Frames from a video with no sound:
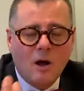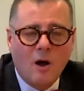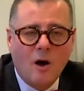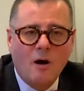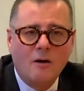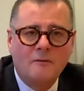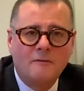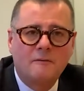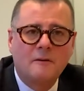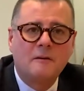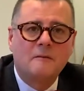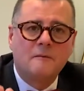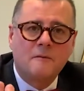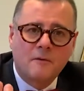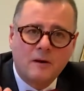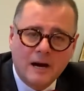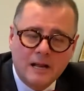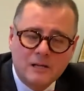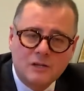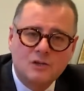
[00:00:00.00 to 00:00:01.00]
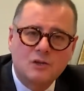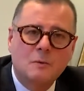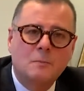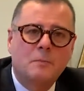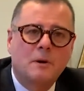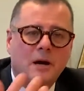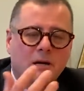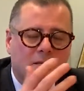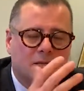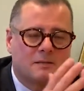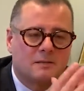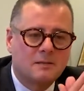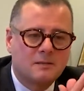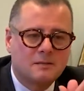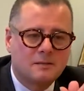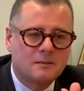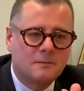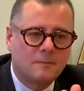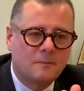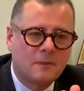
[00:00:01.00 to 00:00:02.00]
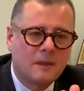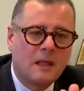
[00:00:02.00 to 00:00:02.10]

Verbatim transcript: of French practices.